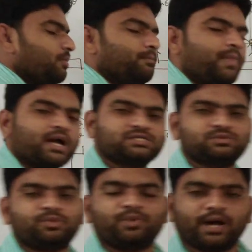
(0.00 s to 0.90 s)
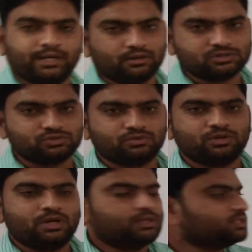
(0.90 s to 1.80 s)
maximum height also.
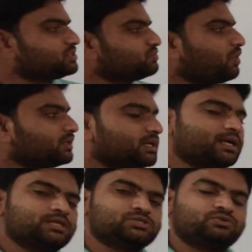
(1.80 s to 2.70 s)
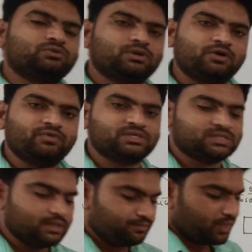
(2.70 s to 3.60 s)
This is what the case 2. Now we will
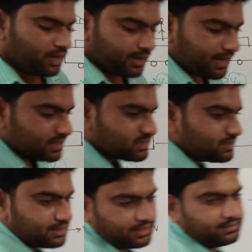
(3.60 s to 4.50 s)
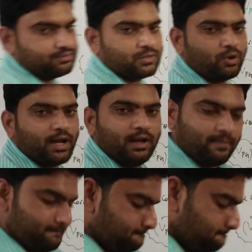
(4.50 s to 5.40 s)
see case 3. Okay,